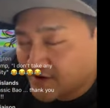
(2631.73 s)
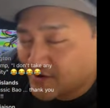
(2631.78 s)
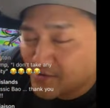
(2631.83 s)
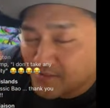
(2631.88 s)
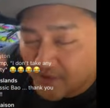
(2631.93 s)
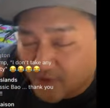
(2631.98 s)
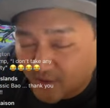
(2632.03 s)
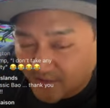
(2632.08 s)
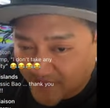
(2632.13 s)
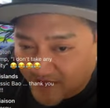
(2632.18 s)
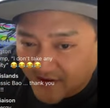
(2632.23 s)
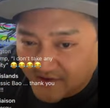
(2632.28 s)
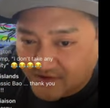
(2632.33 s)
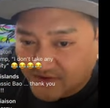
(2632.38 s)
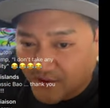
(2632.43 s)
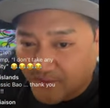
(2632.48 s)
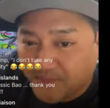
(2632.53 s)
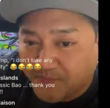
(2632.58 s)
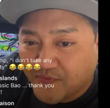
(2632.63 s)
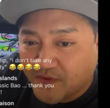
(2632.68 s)
but I know I'm an old
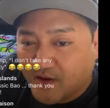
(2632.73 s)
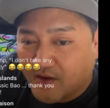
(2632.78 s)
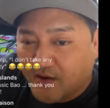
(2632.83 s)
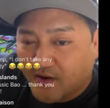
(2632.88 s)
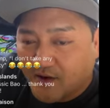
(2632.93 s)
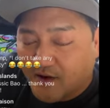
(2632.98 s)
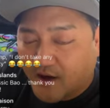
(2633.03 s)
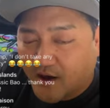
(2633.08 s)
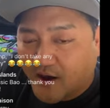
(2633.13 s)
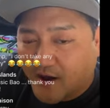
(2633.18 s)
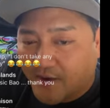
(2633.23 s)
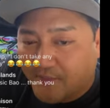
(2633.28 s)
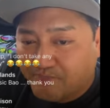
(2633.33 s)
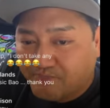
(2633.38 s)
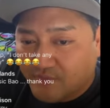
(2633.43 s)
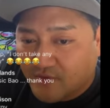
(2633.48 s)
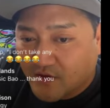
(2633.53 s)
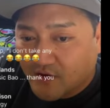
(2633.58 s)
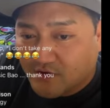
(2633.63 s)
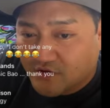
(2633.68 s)
guy. So,
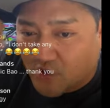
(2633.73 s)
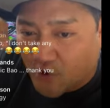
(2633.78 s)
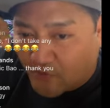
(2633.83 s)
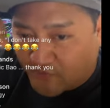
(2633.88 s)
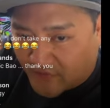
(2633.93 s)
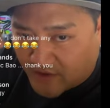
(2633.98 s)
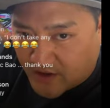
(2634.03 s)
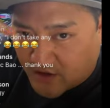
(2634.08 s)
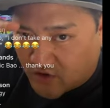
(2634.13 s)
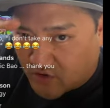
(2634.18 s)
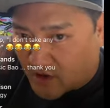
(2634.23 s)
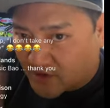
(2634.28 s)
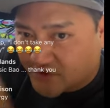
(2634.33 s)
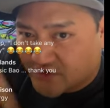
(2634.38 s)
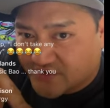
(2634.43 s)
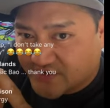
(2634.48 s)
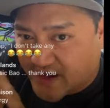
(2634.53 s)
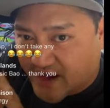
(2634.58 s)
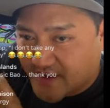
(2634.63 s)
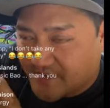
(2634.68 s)
um, so hopefully
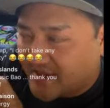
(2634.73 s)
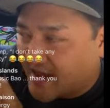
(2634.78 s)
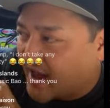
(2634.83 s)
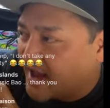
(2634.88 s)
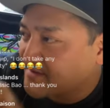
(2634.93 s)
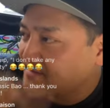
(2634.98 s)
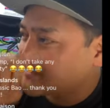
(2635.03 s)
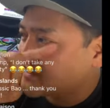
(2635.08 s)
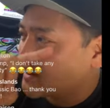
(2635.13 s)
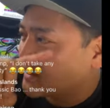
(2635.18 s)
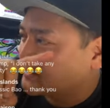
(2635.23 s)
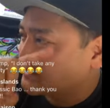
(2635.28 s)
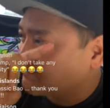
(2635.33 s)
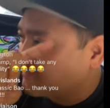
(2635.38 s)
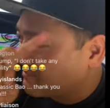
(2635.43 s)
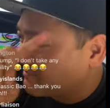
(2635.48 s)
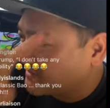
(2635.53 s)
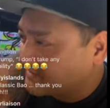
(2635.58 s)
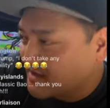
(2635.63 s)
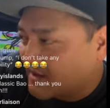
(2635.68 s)
you understand that
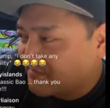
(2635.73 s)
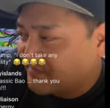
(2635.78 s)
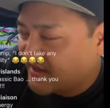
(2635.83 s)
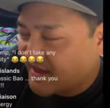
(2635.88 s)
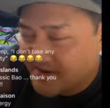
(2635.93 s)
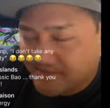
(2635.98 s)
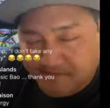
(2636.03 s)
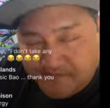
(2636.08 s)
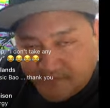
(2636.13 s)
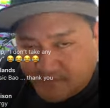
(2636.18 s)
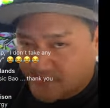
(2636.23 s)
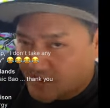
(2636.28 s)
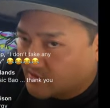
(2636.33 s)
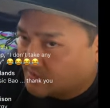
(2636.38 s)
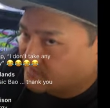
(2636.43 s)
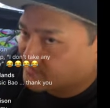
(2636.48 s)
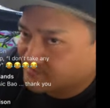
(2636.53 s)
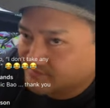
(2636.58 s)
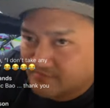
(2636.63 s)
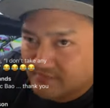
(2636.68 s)
uh, the pump and dump thing,
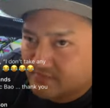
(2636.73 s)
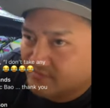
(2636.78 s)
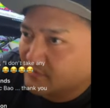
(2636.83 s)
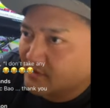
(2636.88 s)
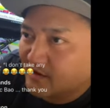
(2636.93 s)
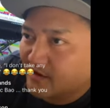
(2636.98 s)
dude.